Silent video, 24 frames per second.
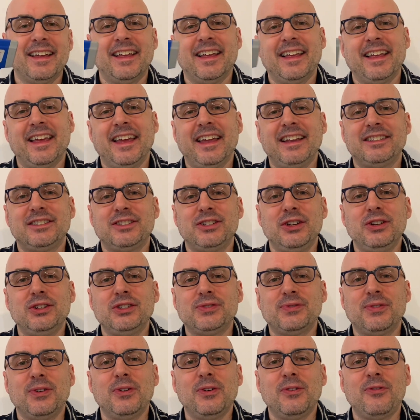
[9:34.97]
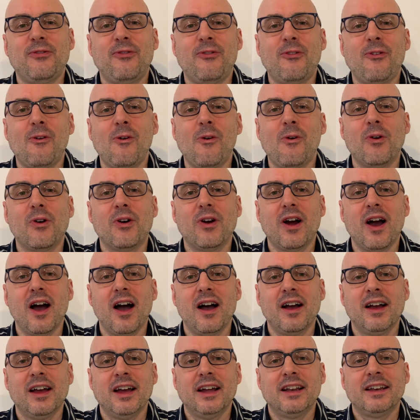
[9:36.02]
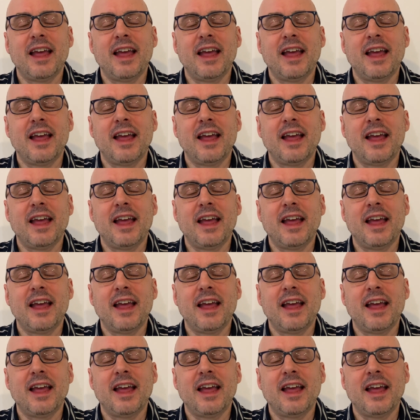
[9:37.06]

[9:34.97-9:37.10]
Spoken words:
It's useful for